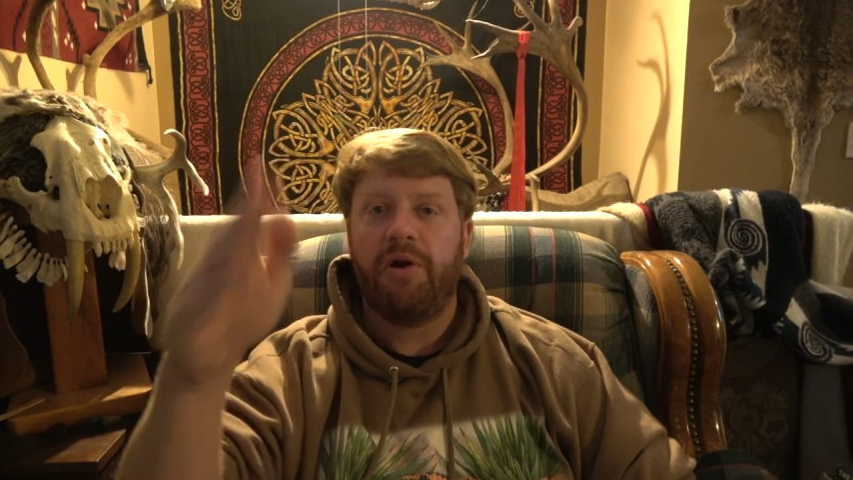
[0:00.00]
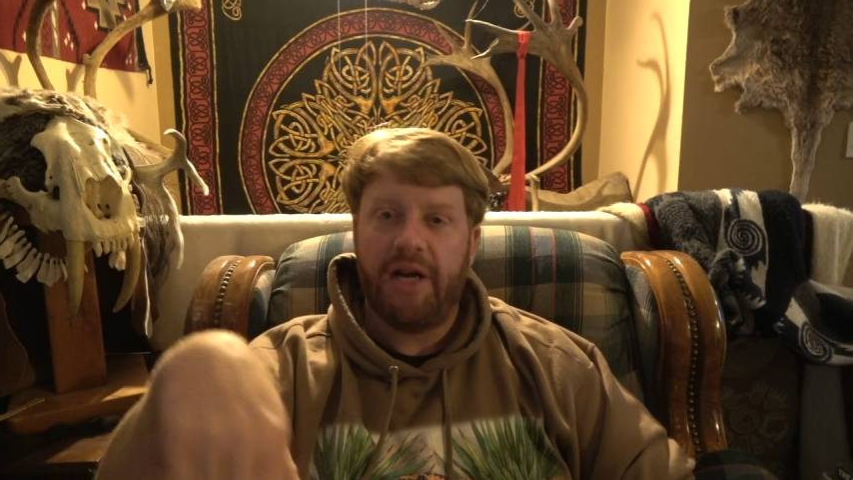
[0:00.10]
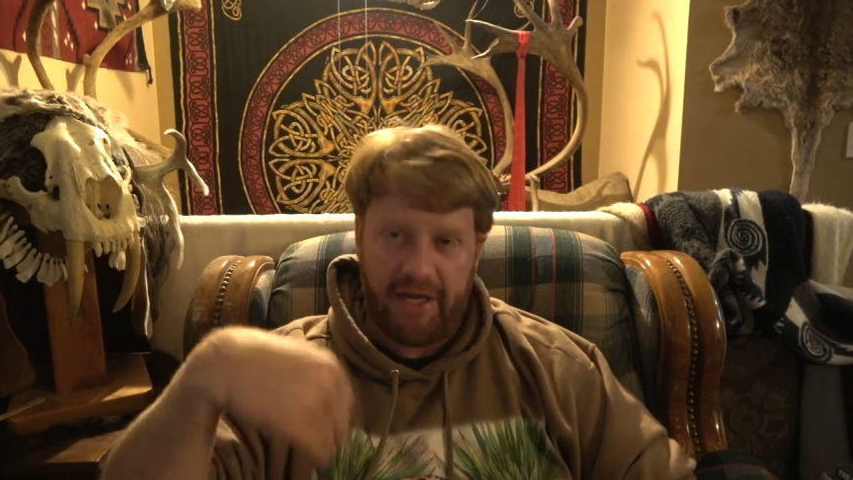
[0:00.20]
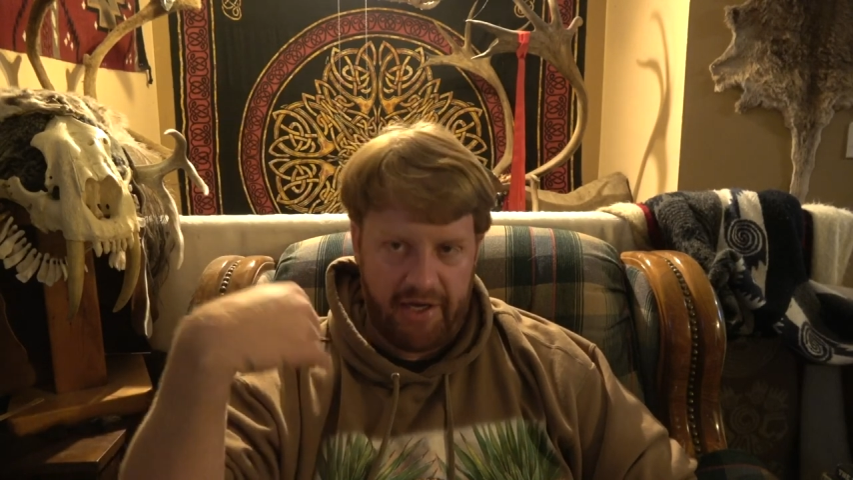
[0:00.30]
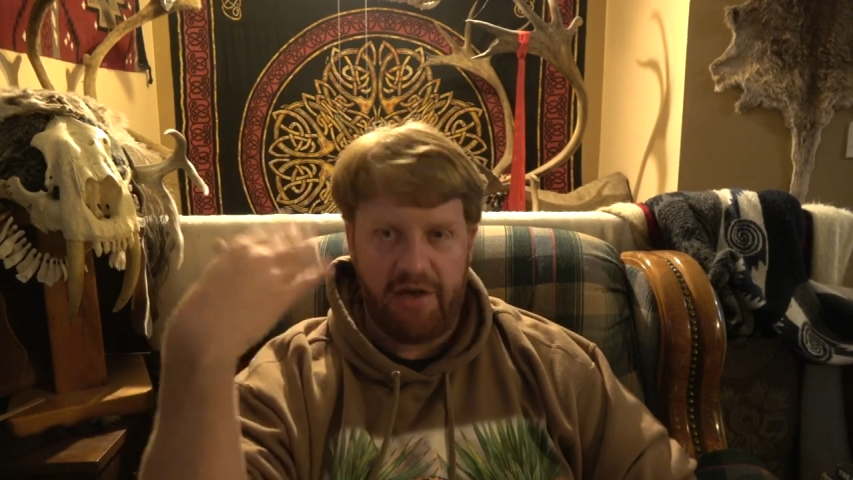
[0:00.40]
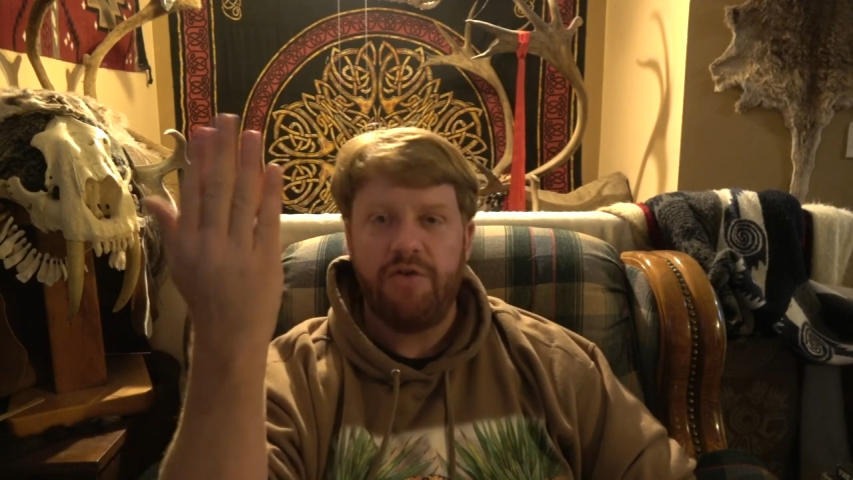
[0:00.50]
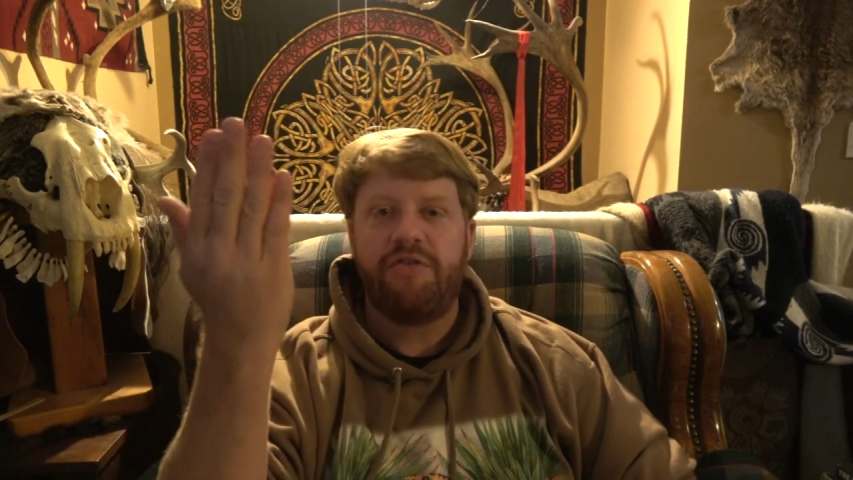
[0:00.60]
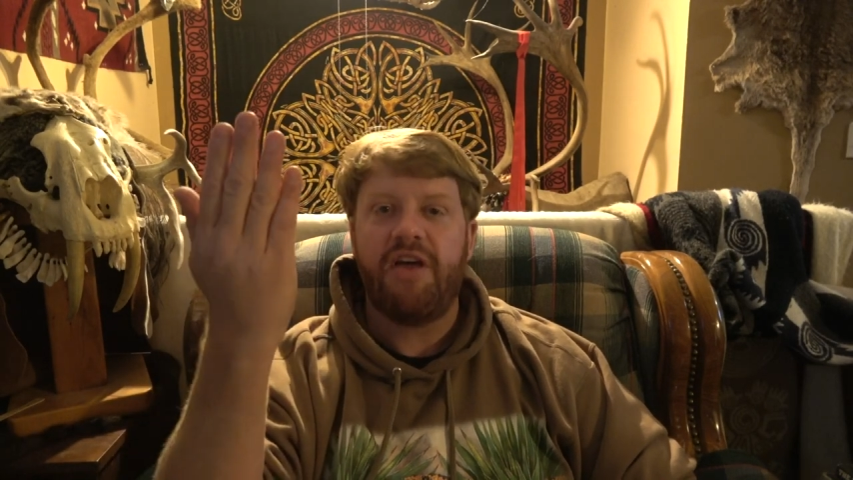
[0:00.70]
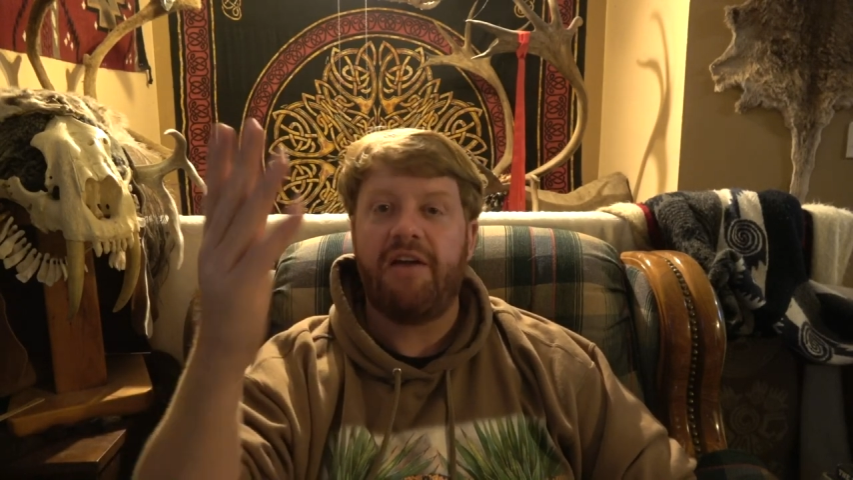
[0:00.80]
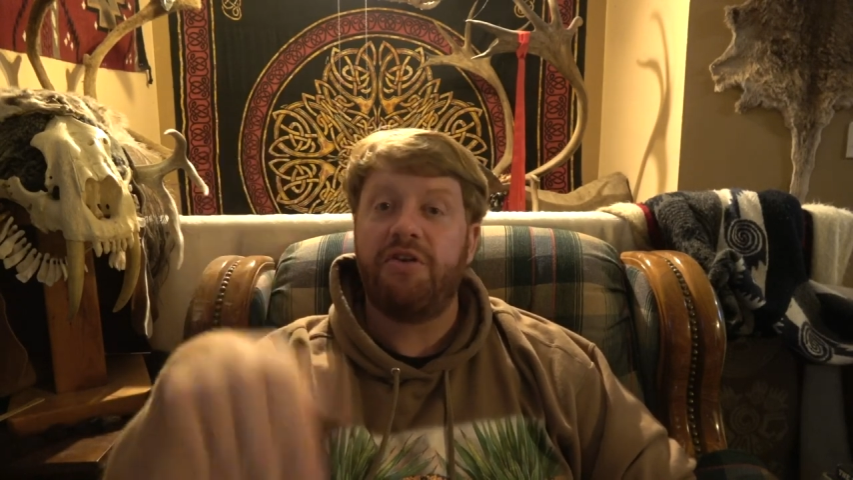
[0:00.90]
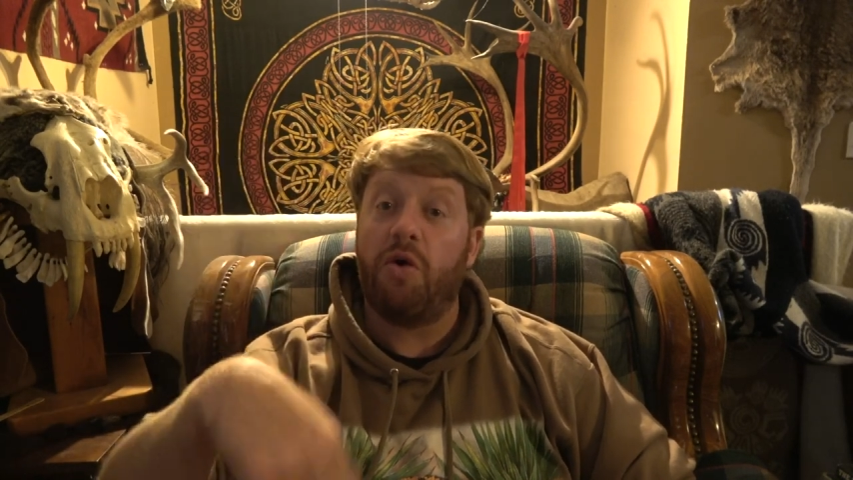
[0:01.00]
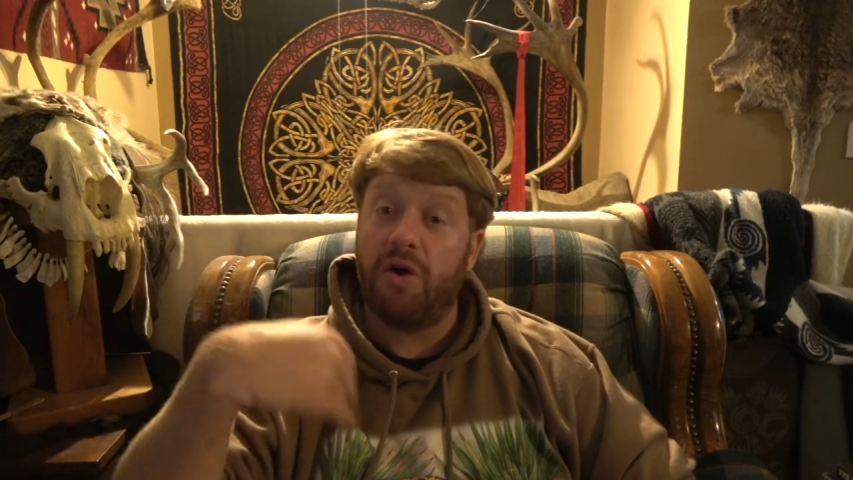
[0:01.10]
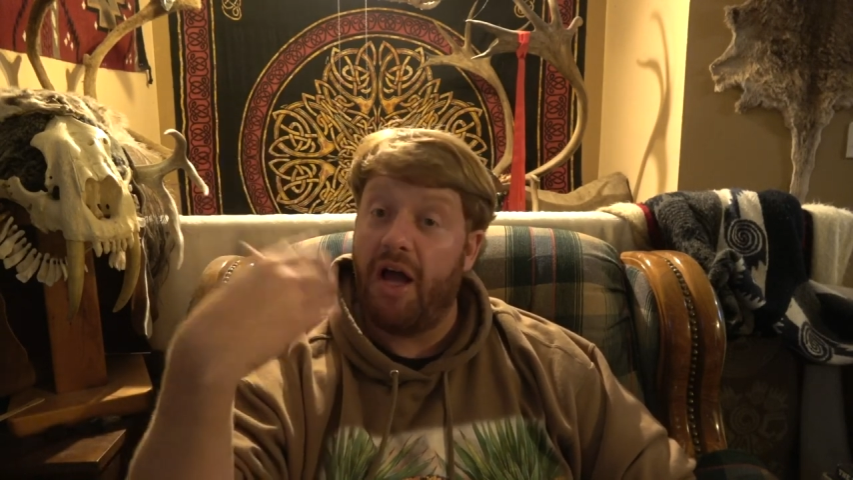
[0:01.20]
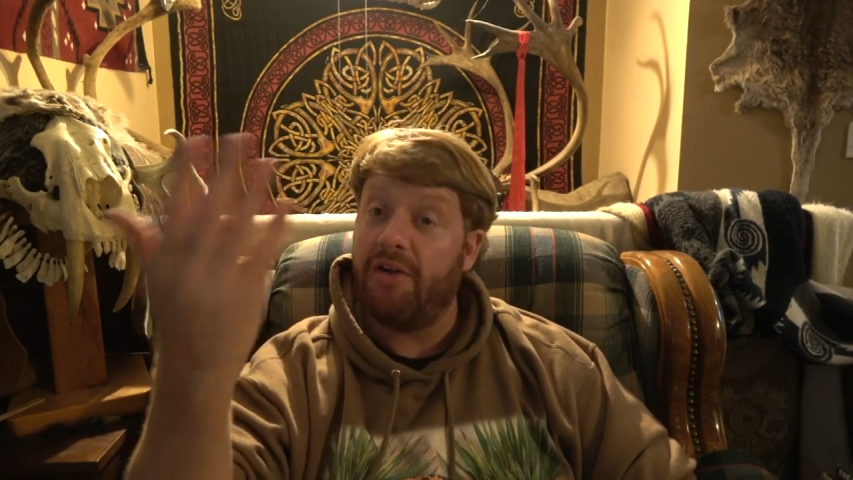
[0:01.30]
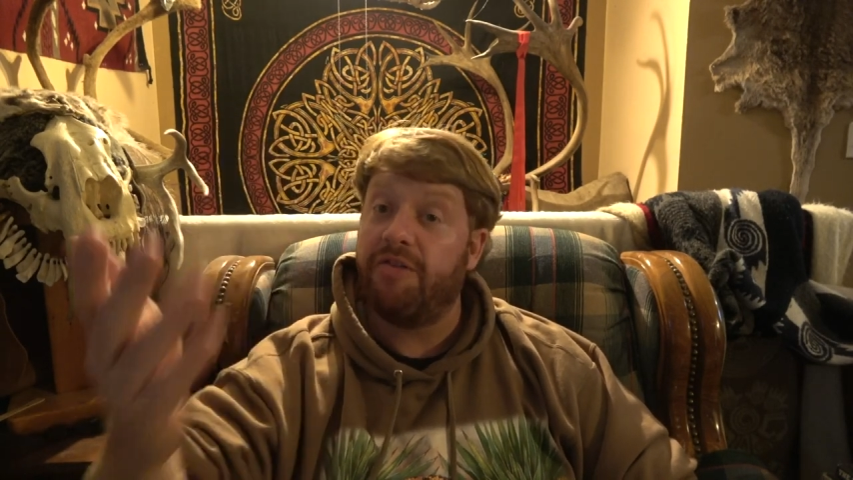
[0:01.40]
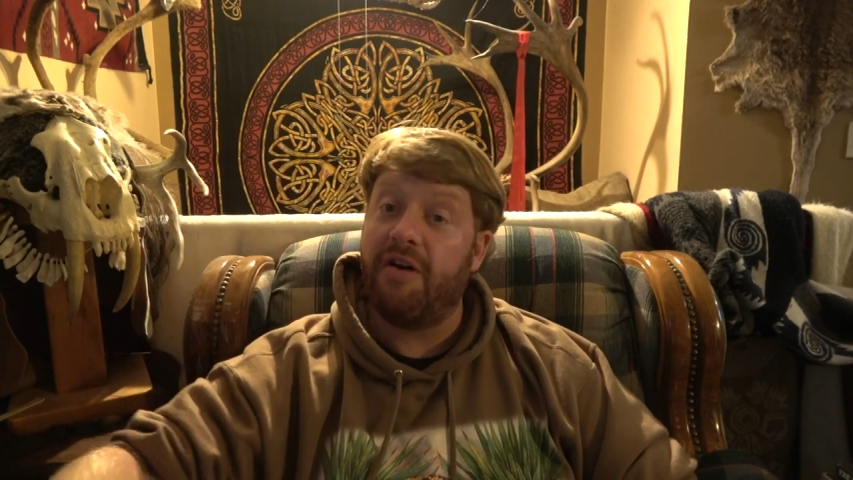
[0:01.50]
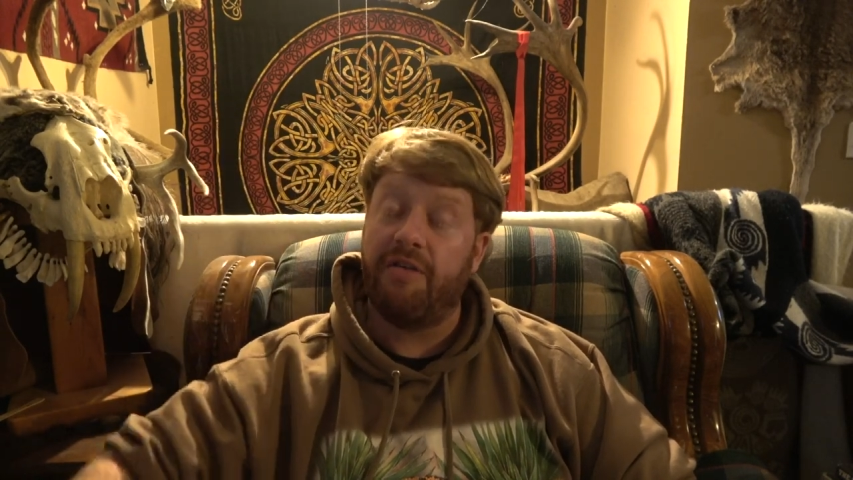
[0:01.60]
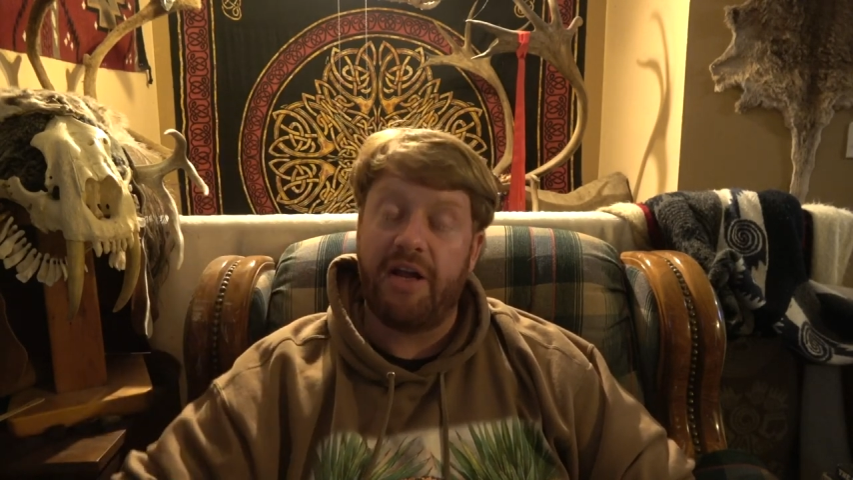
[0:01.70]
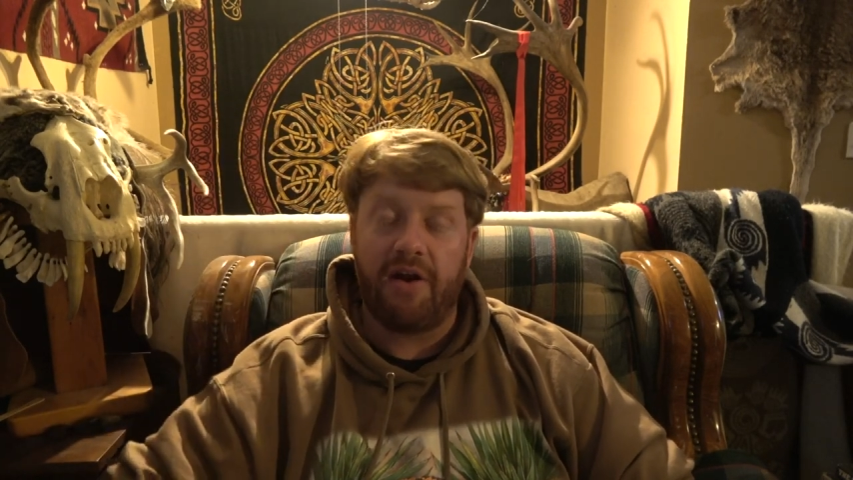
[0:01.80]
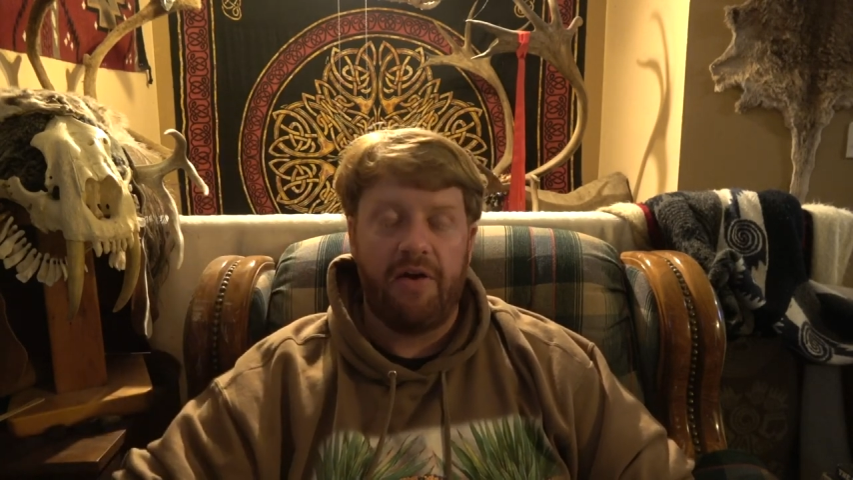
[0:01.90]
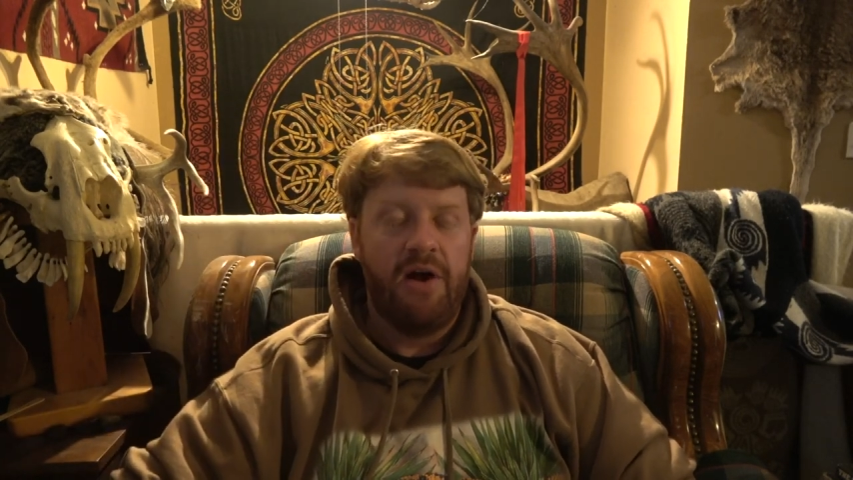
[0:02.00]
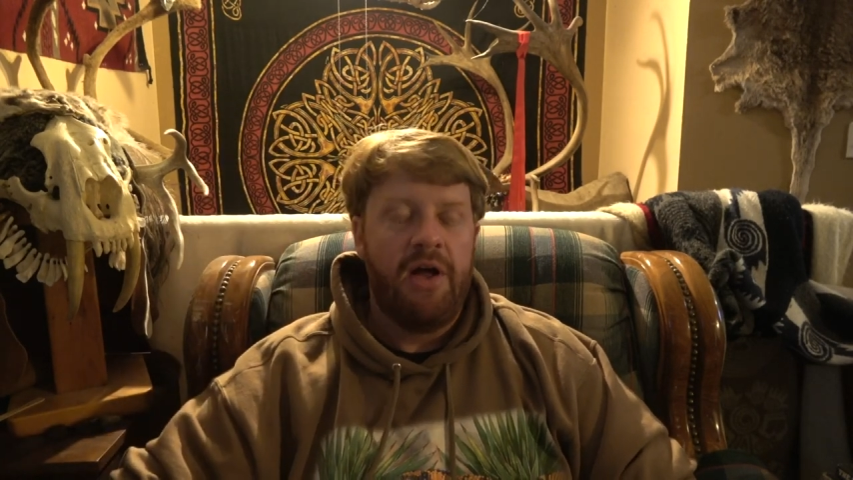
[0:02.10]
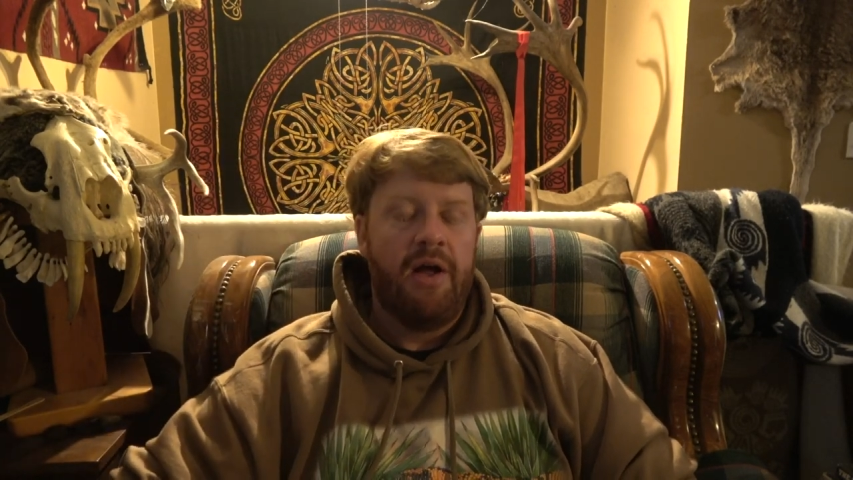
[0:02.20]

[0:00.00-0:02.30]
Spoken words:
you're getting a new set of adult colors every year.